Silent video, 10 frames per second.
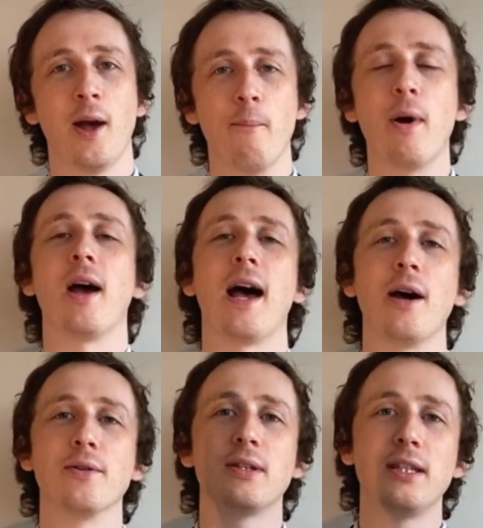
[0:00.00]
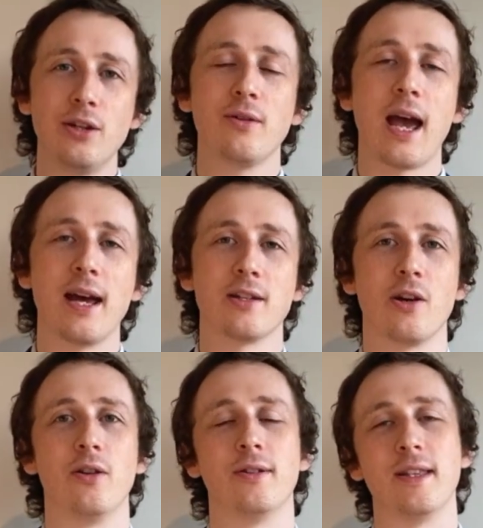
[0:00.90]
But I'll see you guys
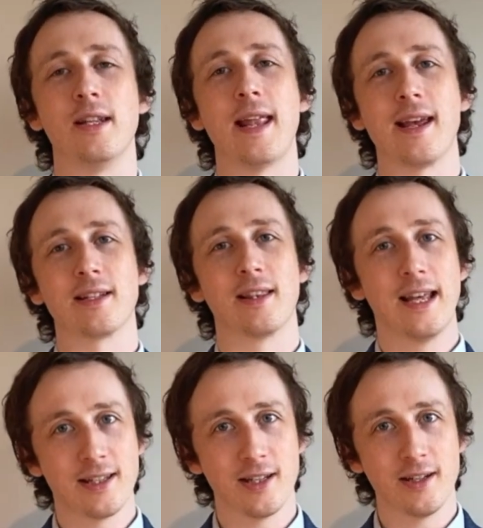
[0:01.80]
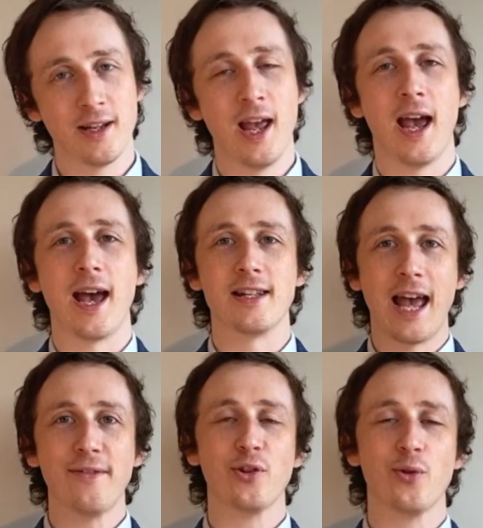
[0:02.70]
all in the next lesson, and
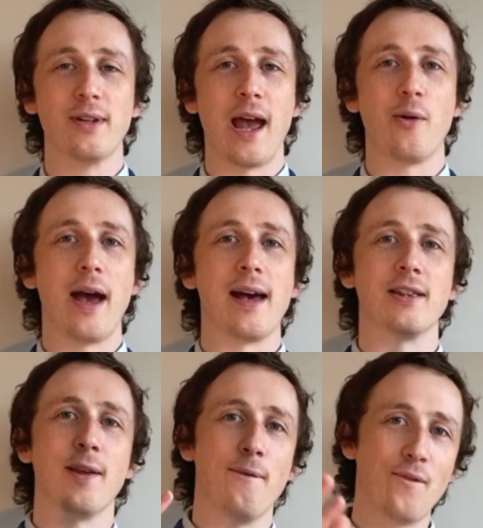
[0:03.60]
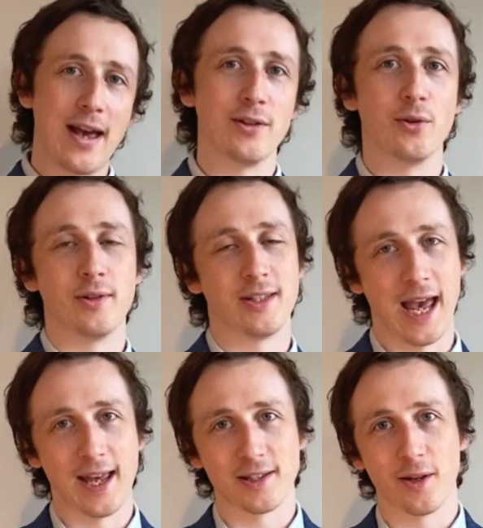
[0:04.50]
have a go now at the final
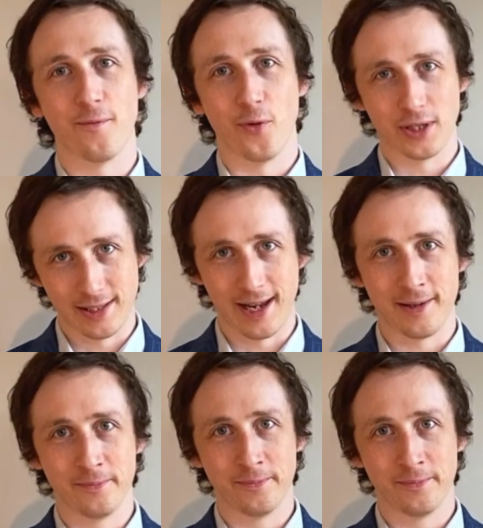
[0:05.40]
task for today.